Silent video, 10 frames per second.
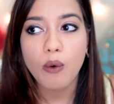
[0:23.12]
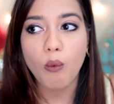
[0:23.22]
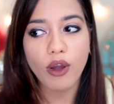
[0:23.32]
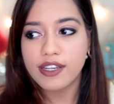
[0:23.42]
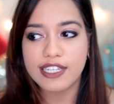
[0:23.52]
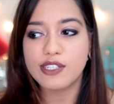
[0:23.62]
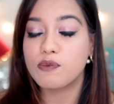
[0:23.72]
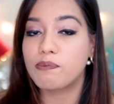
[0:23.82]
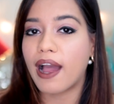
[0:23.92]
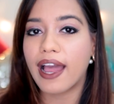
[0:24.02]
wanting
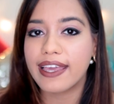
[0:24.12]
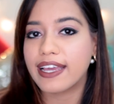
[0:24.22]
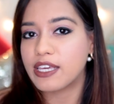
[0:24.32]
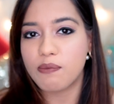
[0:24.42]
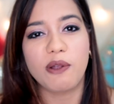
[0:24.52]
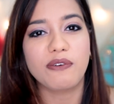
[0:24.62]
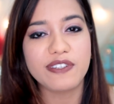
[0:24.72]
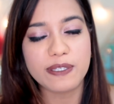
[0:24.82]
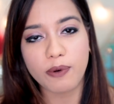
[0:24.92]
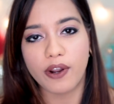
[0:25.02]
to buy any one of
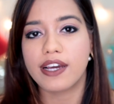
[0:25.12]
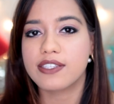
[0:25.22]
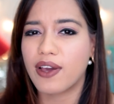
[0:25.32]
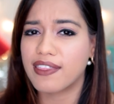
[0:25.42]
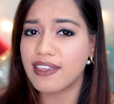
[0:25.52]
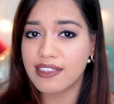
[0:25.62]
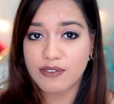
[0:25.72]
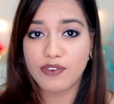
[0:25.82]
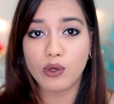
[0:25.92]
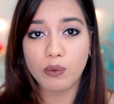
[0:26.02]
these products. So I think
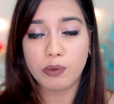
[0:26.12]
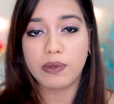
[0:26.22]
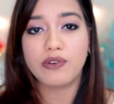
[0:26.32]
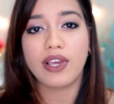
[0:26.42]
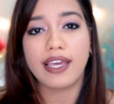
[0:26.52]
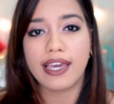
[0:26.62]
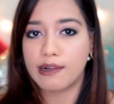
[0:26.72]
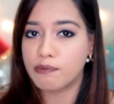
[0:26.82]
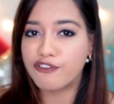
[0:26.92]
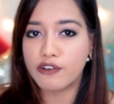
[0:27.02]
this video would be really
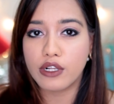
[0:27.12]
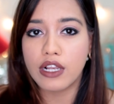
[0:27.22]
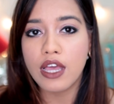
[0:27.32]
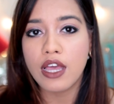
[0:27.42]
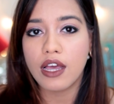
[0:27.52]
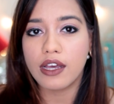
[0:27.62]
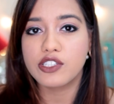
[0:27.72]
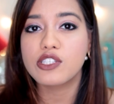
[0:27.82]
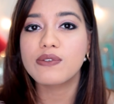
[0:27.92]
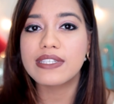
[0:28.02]
helpful
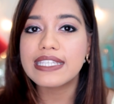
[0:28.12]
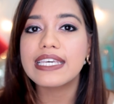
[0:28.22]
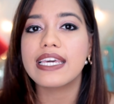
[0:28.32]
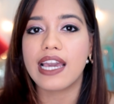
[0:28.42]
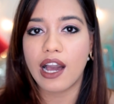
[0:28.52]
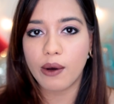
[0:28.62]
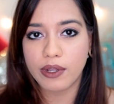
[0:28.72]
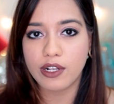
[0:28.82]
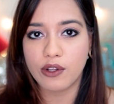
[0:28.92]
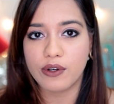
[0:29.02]
just to see how
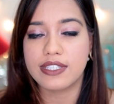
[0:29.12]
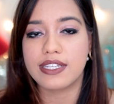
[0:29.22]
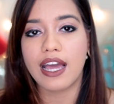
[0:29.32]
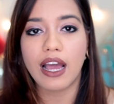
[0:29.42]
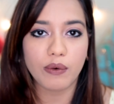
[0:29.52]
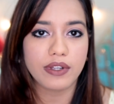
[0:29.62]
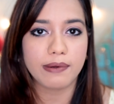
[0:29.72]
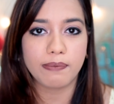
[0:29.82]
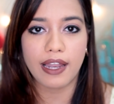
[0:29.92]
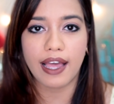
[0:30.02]
it looks and how it
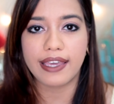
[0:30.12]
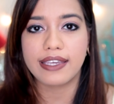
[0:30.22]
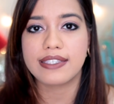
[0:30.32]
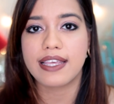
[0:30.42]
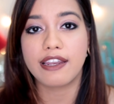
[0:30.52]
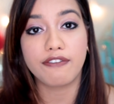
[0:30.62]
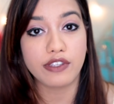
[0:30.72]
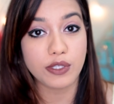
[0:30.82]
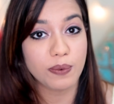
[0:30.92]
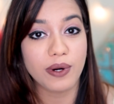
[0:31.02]
applies and if
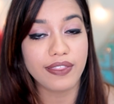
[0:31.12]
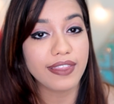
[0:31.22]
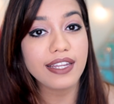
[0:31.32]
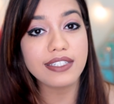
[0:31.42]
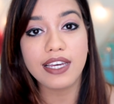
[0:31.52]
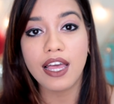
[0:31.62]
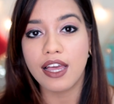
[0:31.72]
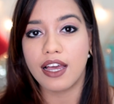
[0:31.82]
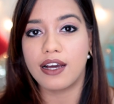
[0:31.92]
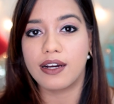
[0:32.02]
it's worth it.
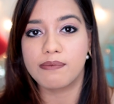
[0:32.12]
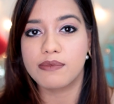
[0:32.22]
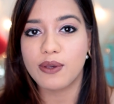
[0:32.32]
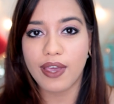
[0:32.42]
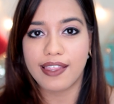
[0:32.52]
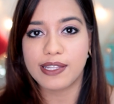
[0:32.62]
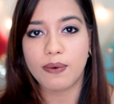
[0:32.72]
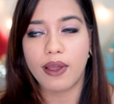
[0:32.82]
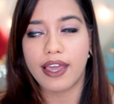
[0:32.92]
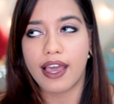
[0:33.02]
So yeah,
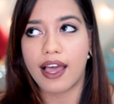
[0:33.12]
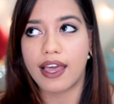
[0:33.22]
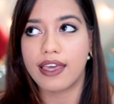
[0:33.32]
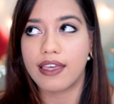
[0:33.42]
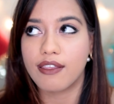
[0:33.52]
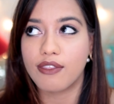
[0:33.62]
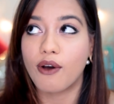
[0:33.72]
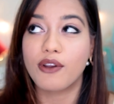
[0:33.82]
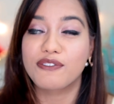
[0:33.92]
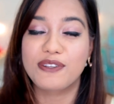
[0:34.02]
that's why I
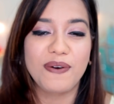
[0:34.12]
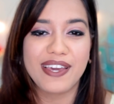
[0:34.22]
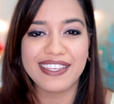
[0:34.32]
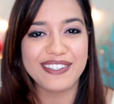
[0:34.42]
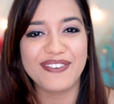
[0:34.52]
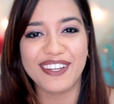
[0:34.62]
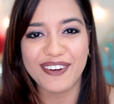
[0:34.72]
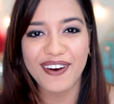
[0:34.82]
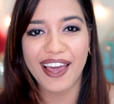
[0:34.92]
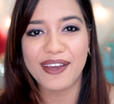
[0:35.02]
thought of doing this
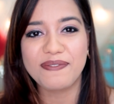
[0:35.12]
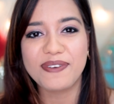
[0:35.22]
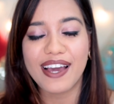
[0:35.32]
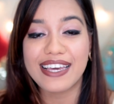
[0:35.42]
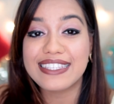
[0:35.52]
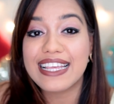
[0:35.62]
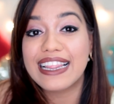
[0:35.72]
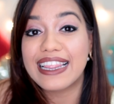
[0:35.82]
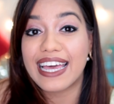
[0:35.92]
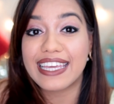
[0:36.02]
video. I hope you guys
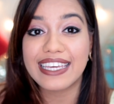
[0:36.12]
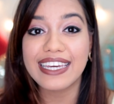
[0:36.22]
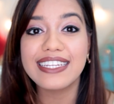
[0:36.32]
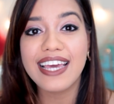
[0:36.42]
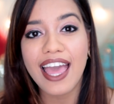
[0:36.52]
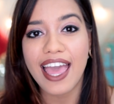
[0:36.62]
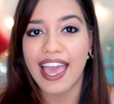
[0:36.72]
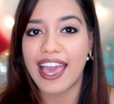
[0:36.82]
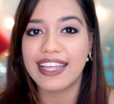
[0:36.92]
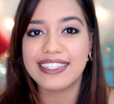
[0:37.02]
like it,
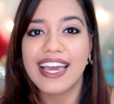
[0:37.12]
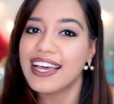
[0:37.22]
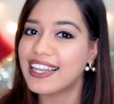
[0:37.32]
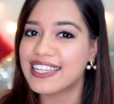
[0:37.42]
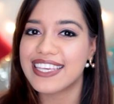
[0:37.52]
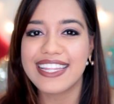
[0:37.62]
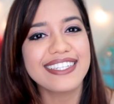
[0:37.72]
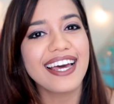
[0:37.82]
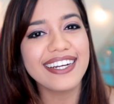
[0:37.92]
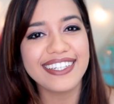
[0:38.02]
and yeah, let's
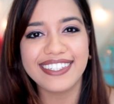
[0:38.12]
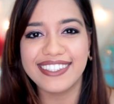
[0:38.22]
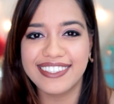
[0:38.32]
get started.